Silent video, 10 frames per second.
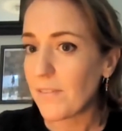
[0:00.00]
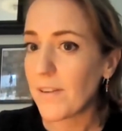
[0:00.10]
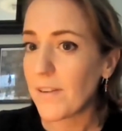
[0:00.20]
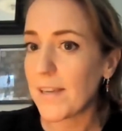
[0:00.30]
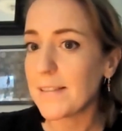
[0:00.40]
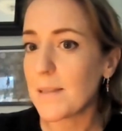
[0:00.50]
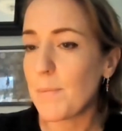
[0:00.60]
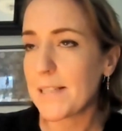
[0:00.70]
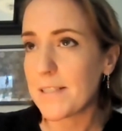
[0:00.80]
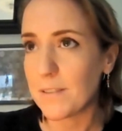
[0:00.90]
they fit into the
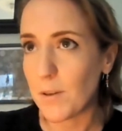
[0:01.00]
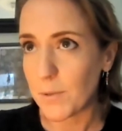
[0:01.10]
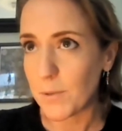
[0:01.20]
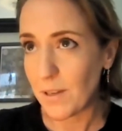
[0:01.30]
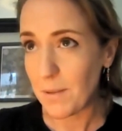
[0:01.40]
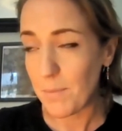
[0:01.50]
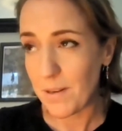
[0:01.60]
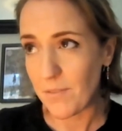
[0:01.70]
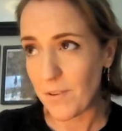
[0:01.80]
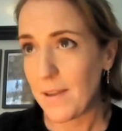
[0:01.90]
picture, so it was all a
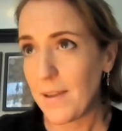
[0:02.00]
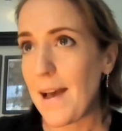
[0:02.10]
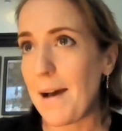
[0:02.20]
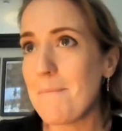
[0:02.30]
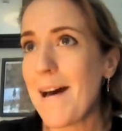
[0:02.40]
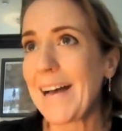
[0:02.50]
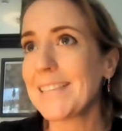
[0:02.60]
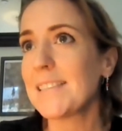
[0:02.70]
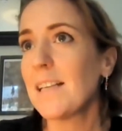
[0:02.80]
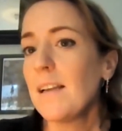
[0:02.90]
bit of a
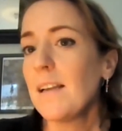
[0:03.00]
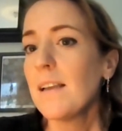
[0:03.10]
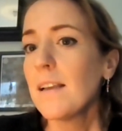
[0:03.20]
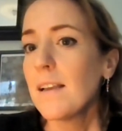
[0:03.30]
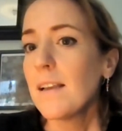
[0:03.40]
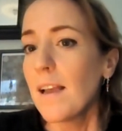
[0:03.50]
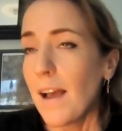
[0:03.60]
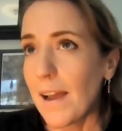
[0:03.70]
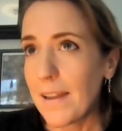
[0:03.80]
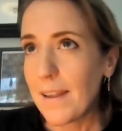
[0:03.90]
mess.
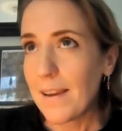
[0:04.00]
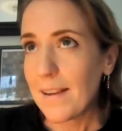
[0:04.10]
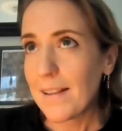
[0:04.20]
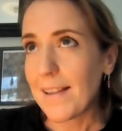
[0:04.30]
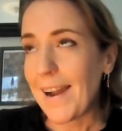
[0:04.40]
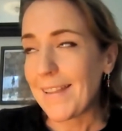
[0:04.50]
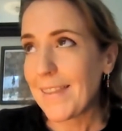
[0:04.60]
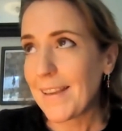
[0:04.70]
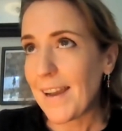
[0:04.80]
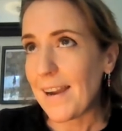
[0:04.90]
And I
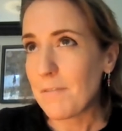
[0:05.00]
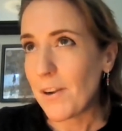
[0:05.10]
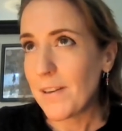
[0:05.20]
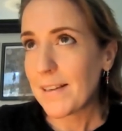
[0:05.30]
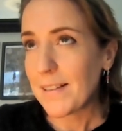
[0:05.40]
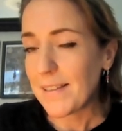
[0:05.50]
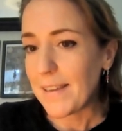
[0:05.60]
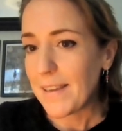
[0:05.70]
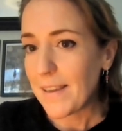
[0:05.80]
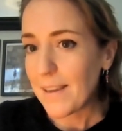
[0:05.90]
think
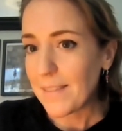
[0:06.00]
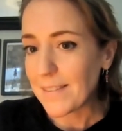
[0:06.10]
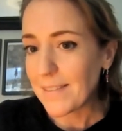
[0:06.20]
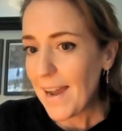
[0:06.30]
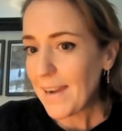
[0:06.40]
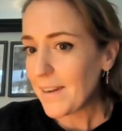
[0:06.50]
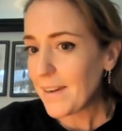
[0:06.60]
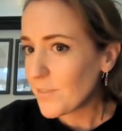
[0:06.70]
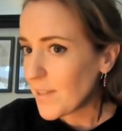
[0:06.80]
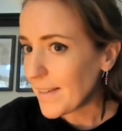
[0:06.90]
ironically the lack
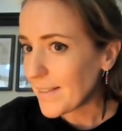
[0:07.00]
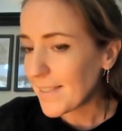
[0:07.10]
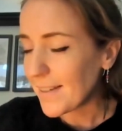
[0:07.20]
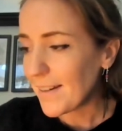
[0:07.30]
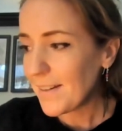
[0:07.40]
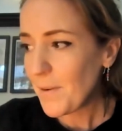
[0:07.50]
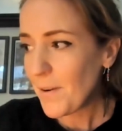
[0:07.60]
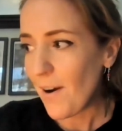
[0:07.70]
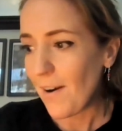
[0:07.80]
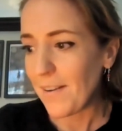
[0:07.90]
of data
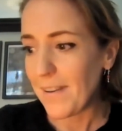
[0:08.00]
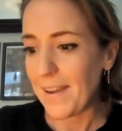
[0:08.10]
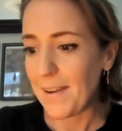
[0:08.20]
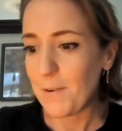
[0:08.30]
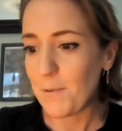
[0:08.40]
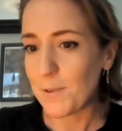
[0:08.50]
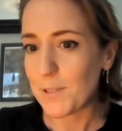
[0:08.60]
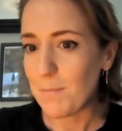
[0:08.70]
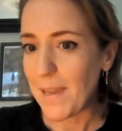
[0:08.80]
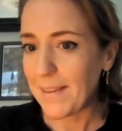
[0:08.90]
on it
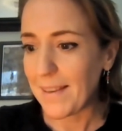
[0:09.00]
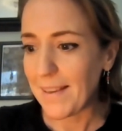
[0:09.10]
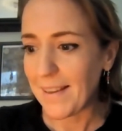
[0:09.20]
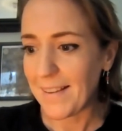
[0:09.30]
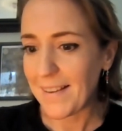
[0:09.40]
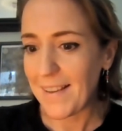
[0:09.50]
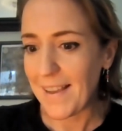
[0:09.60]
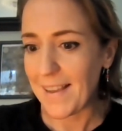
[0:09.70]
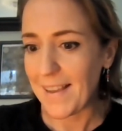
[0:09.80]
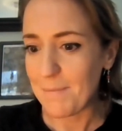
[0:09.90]
was making
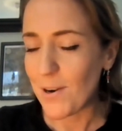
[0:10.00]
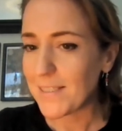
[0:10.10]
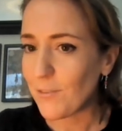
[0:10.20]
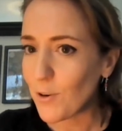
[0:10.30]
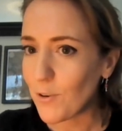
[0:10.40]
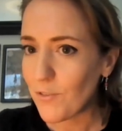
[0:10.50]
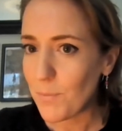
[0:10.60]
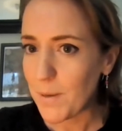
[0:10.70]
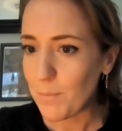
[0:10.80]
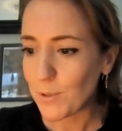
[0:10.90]
it more difficult
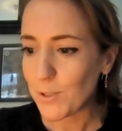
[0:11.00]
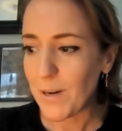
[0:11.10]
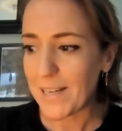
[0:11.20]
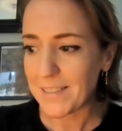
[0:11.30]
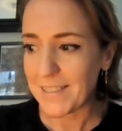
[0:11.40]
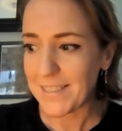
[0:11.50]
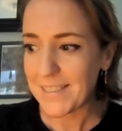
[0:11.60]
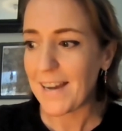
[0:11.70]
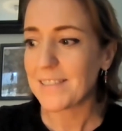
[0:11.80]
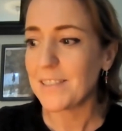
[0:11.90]
for people to actually
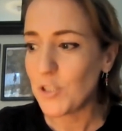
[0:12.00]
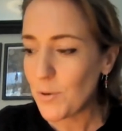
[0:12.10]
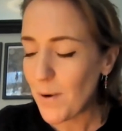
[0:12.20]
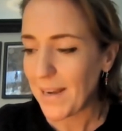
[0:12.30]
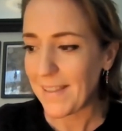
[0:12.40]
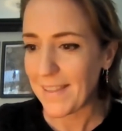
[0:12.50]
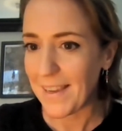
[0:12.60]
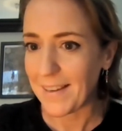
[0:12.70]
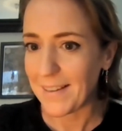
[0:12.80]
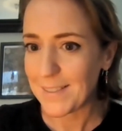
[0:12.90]
start to do
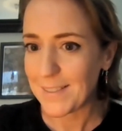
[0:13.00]
anything.